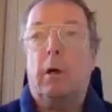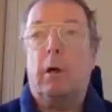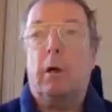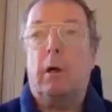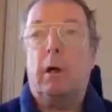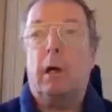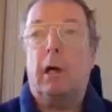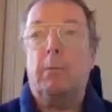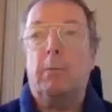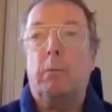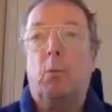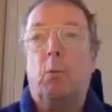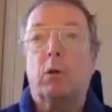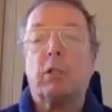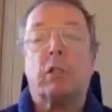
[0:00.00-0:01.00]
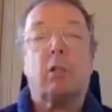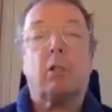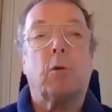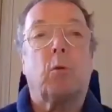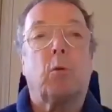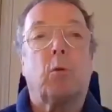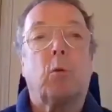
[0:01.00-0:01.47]

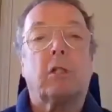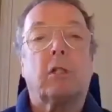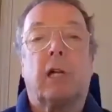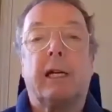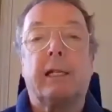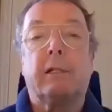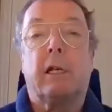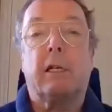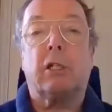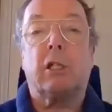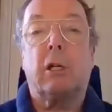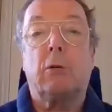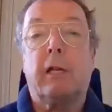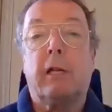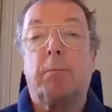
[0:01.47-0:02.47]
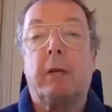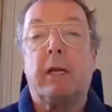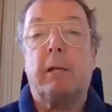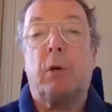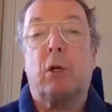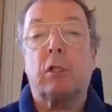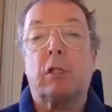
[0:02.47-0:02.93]
once I'd sold it, made
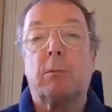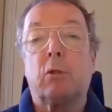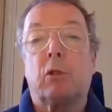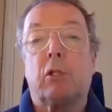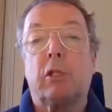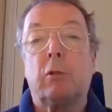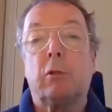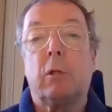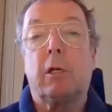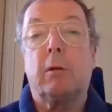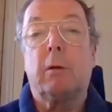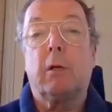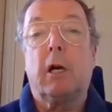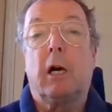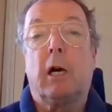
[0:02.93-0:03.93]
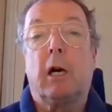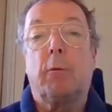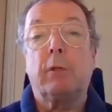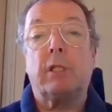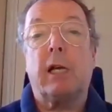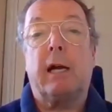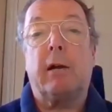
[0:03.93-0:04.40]
it possible to
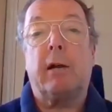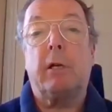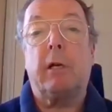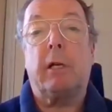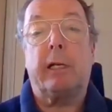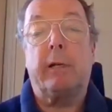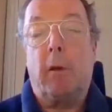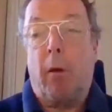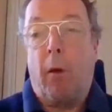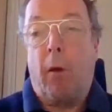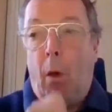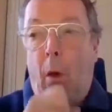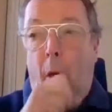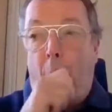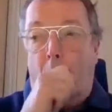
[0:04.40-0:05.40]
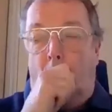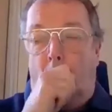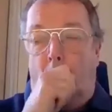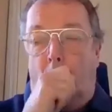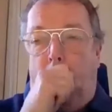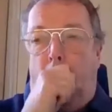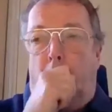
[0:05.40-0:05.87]
retire early.
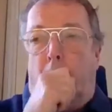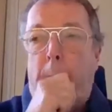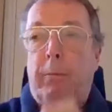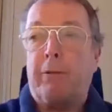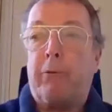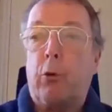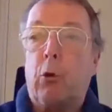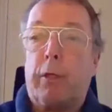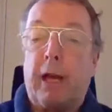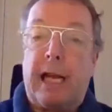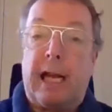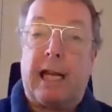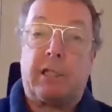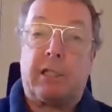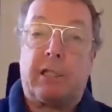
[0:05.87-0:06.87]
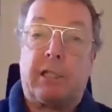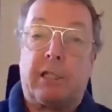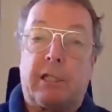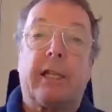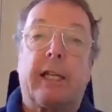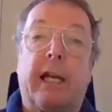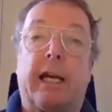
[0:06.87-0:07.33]
Before that,
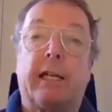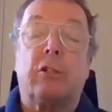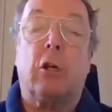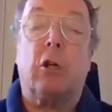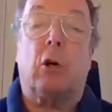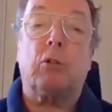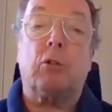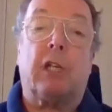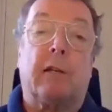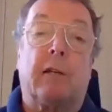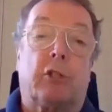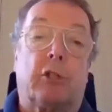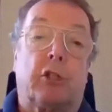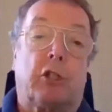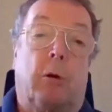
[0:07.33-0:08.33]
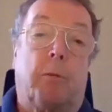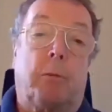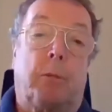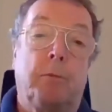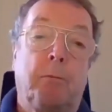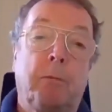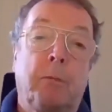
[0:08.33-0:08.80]
I'd had a doll's house shop,
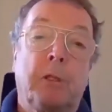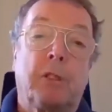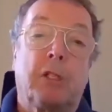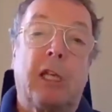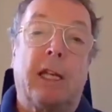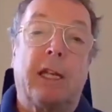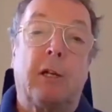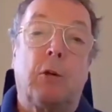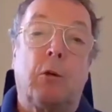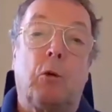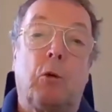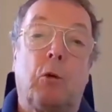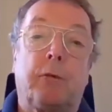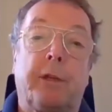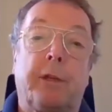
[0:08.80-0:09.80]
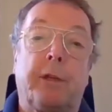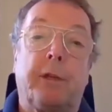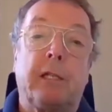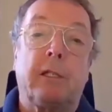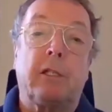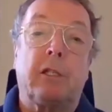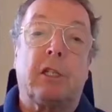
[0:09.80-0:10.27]
selling all
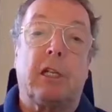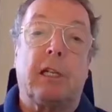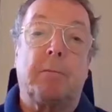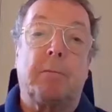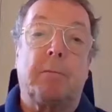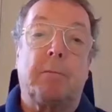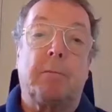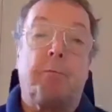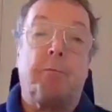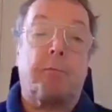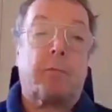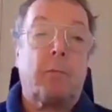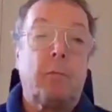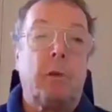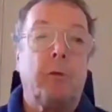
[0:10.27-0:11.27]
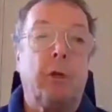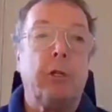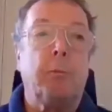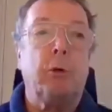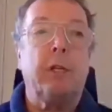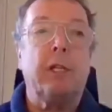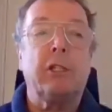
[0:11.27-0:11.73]
things that you put
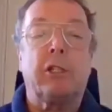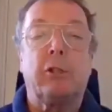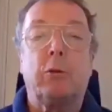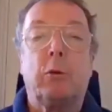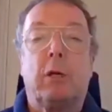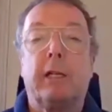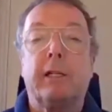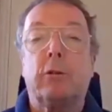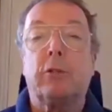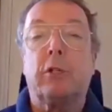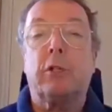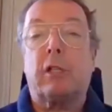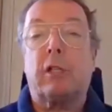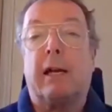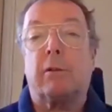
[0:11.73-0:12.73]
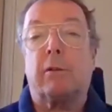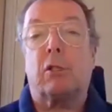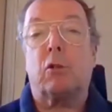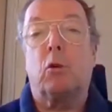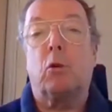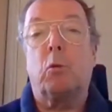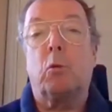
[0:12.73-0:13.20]
into little dolls' houses,
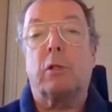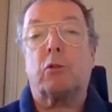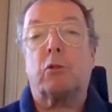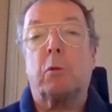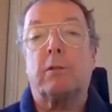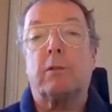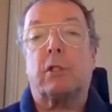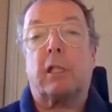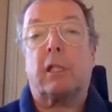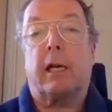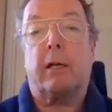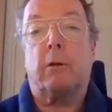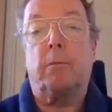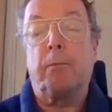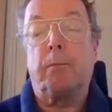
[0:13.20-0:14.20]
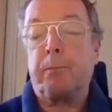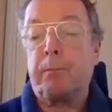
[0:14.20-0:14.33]
all 1/12 scale.